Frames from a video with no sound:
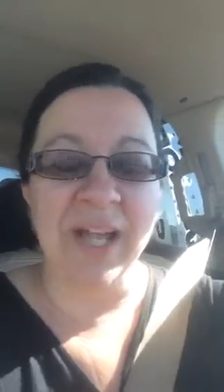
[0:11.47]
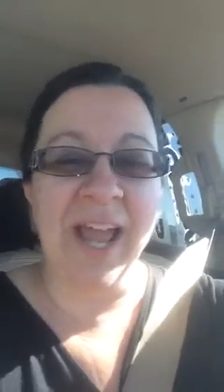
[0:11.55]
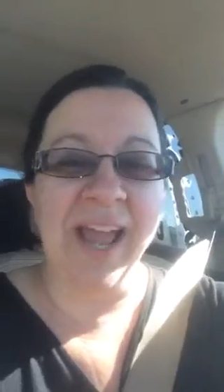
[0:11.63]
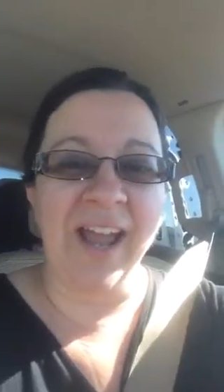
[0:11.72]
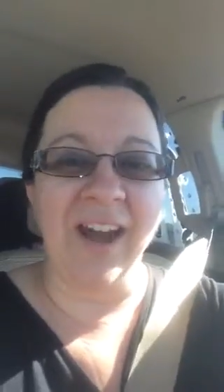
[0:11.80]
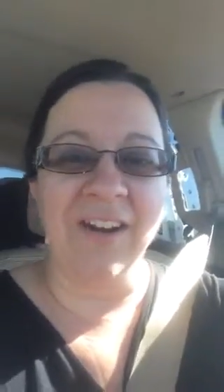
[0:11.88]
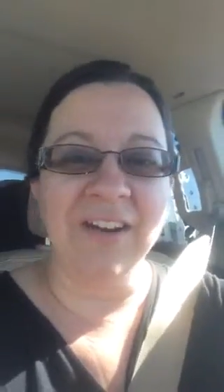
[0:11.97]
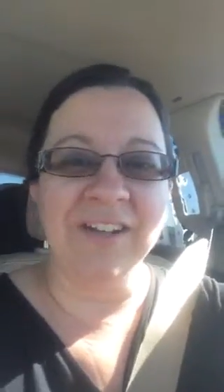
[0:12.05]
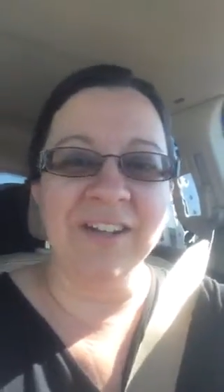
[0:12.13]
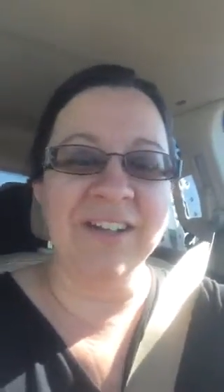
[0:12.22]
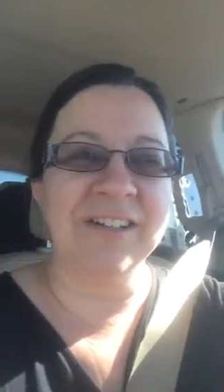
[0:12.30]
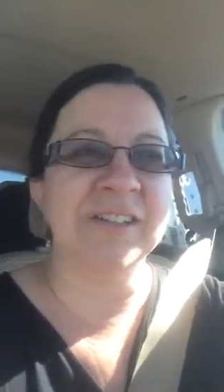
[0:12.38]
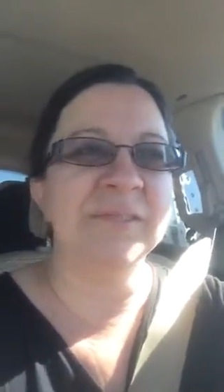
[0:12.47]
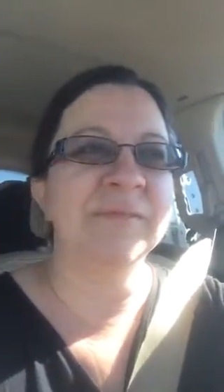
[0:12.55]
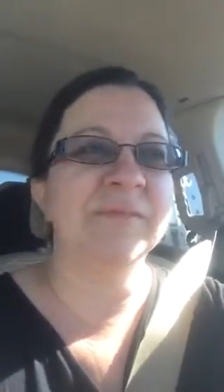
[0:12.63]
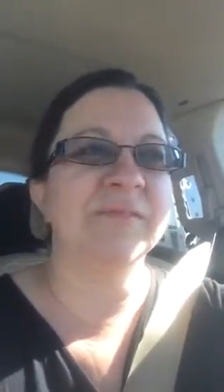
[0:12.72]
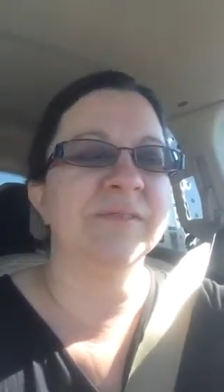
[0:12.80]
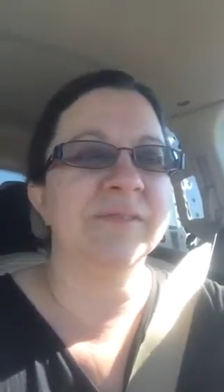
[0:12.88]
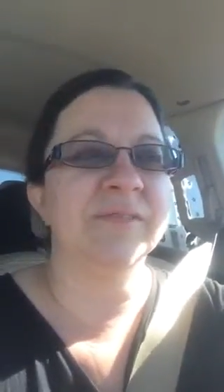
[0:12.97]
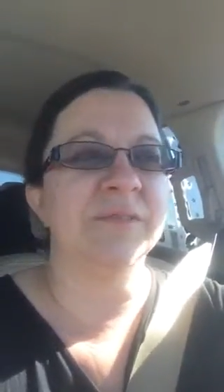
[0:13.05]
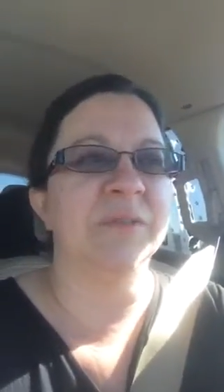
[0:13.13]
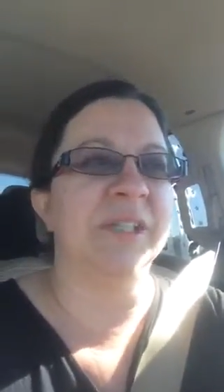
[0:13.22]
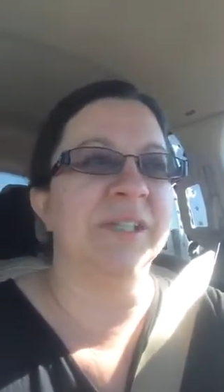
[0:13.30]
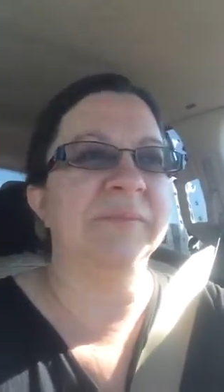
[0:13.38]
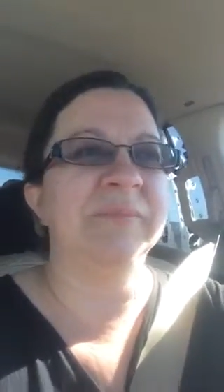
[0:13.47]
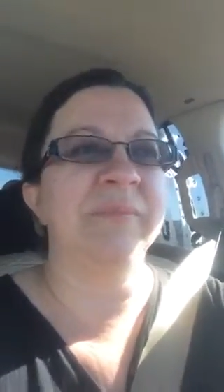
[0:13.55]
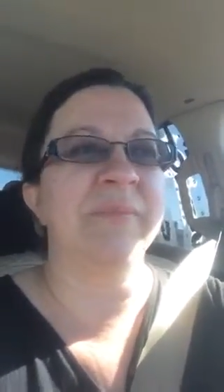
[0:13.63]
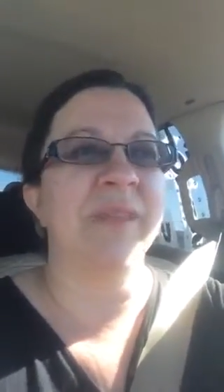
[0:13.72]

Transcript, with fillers: but hey all y'all well